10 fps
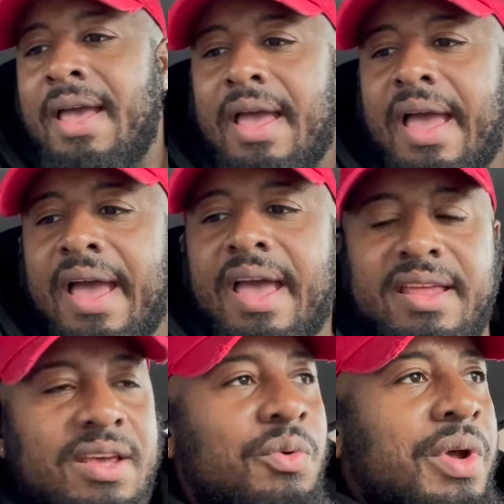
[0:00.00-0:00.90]

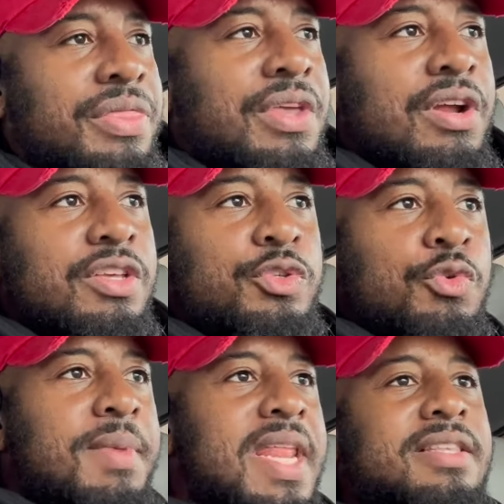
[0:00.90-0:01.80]
And we're
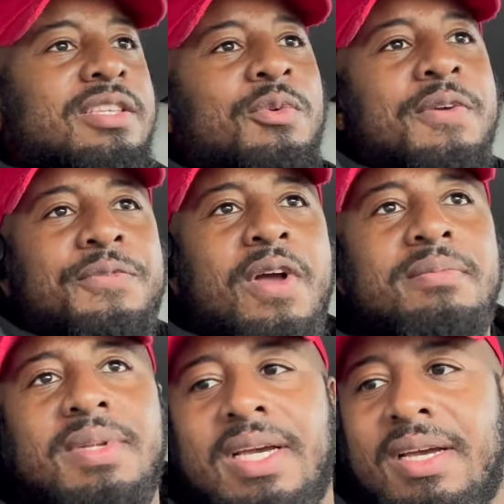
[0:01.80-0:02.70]
32 minutes away
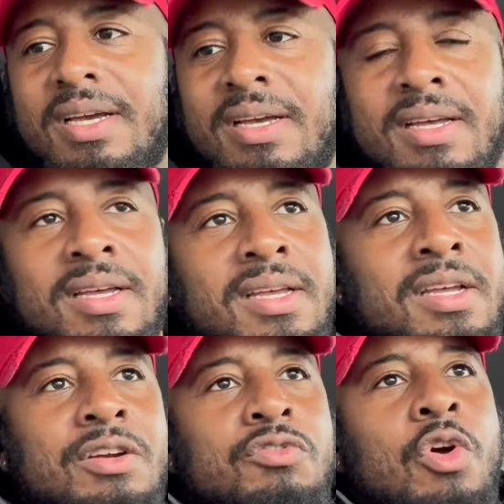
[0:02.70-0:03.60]
from the
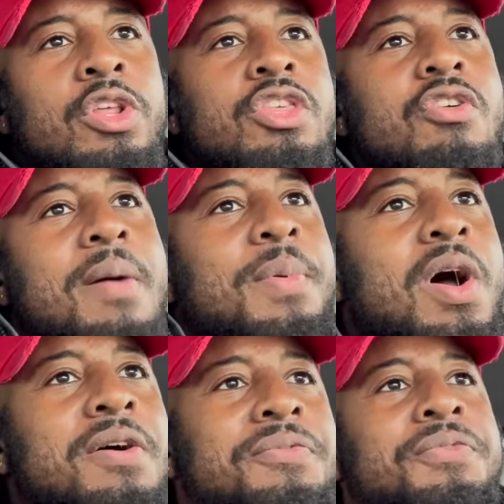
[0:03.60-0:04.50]
roadie drop
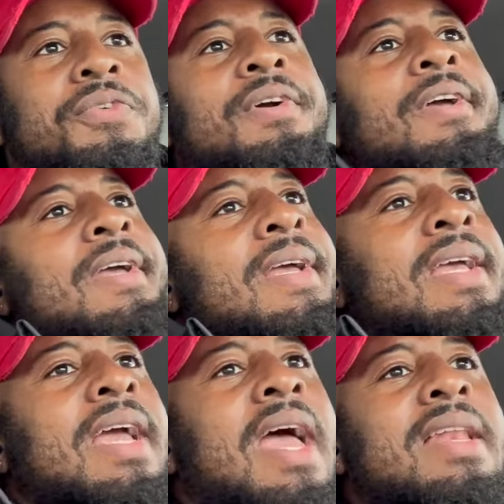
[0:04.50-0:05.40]
off.
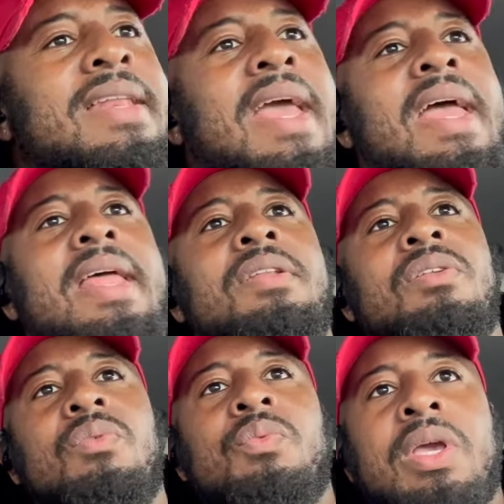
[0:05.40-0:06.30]
And
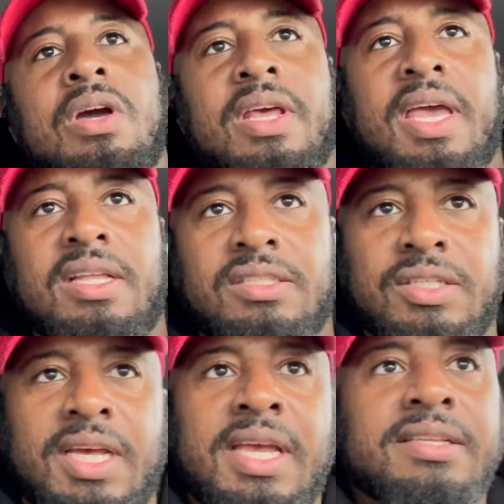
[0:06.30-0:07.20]
then we're gonna head
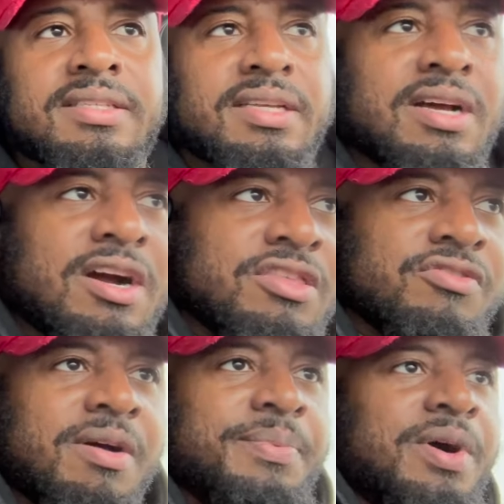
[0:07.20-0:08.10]
to the Instacart
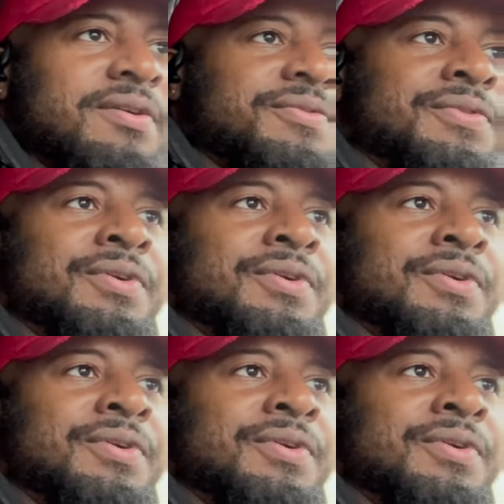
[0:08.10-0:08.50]
drop off